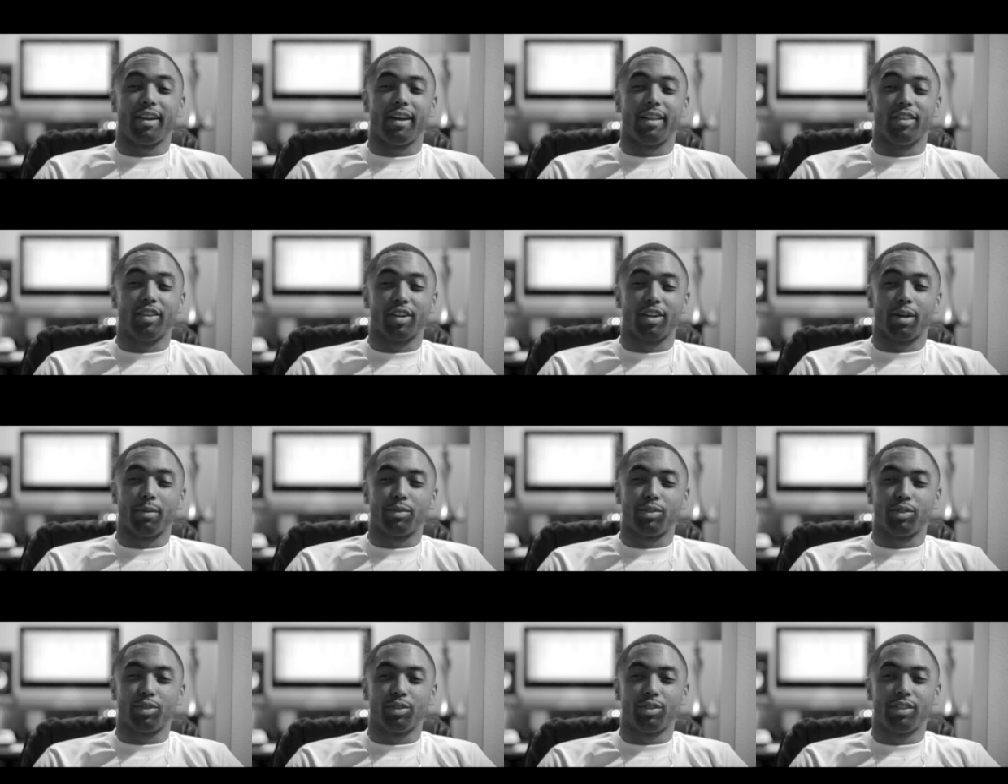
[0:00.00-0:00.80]
I look up
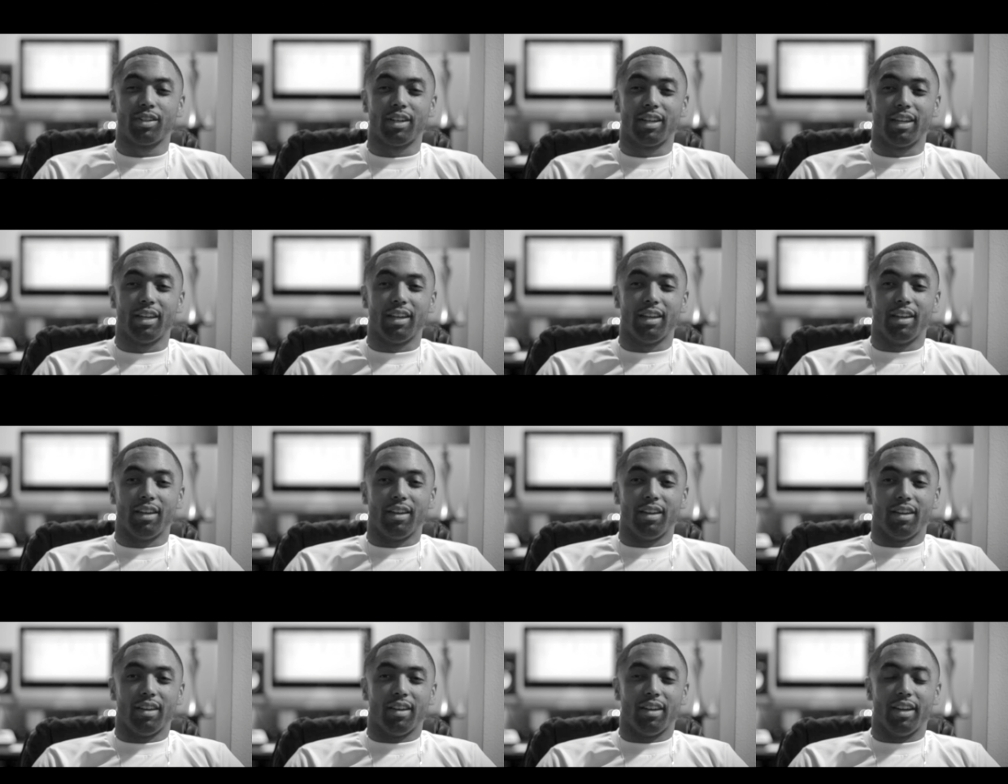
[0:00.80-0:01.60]
to,
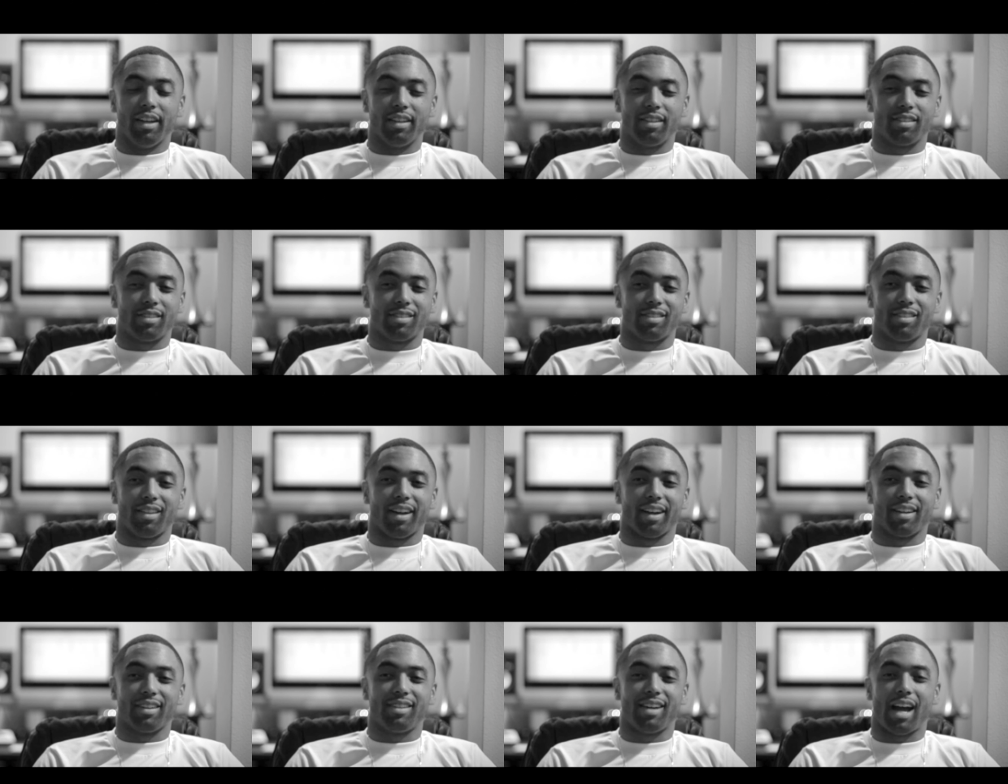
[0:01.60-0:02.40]
it's
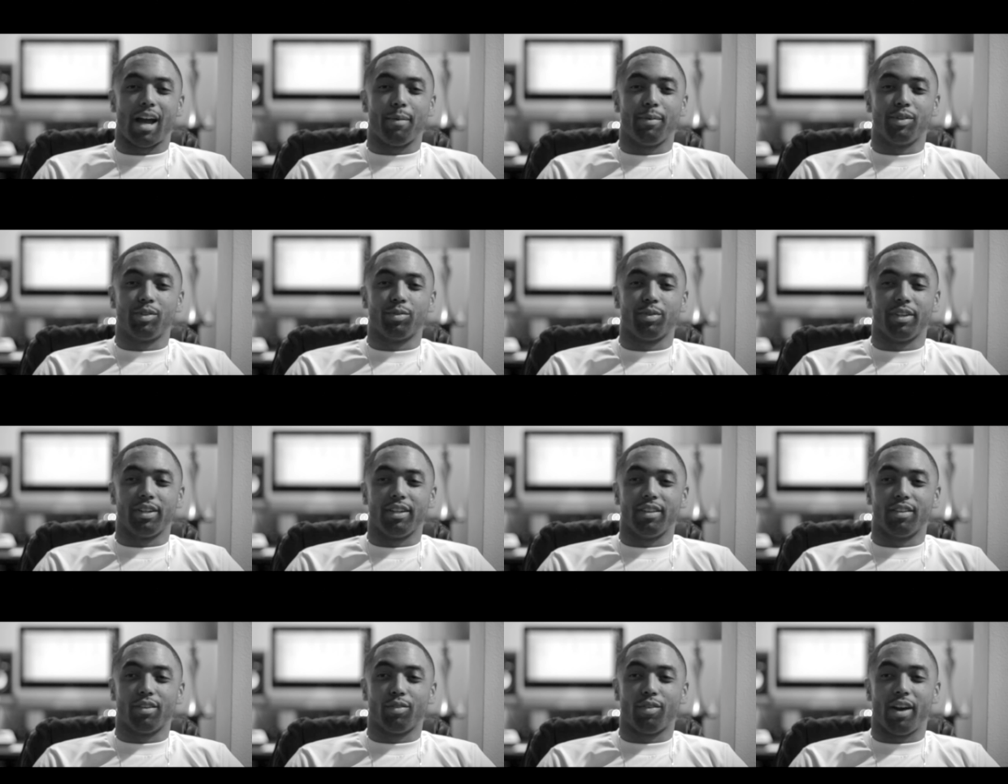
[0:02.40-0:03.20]
like a tie between
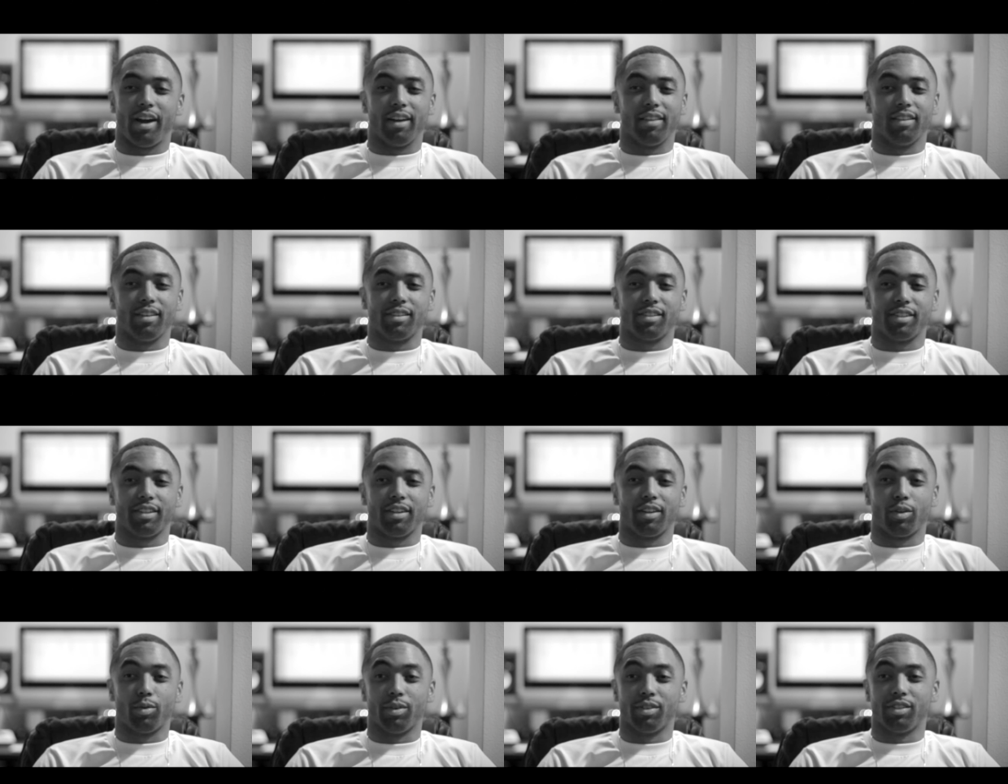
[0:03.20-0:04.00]
either Ryan Leslie
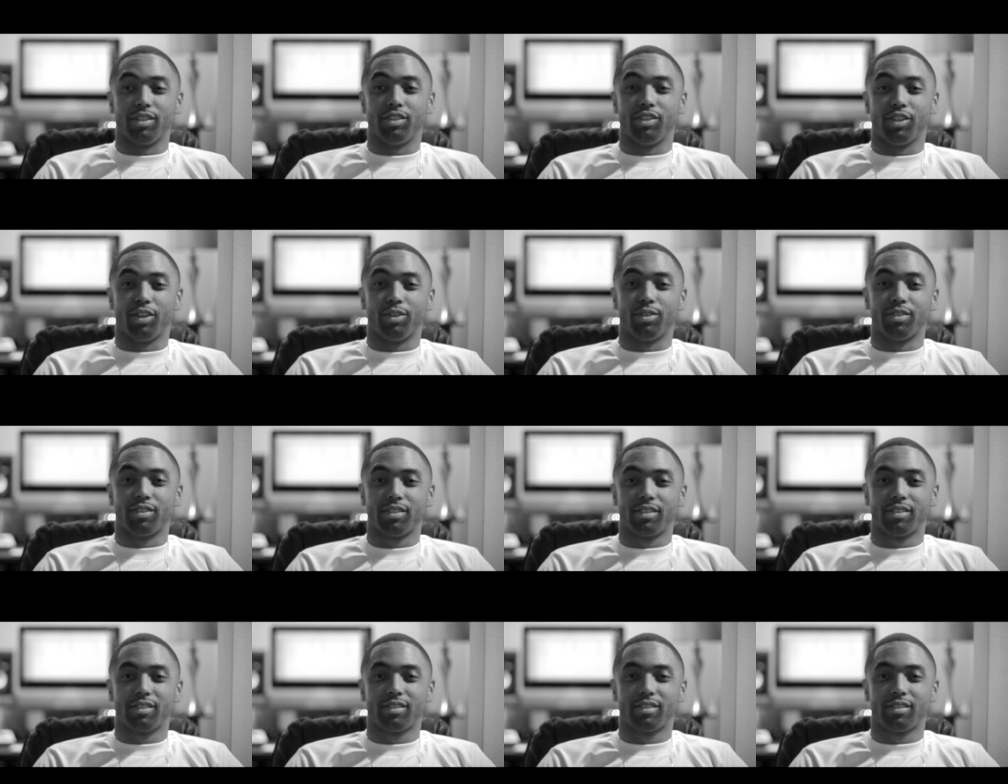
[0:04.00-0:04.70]
and Quincy Jones.